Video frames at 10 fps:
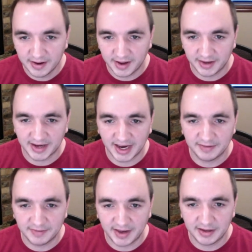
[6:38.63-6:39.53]
in kind
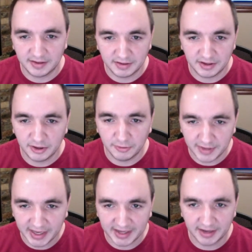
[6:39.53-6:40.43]
of a
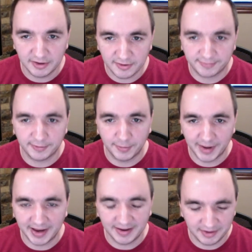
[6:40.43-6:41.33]
unique and useful way.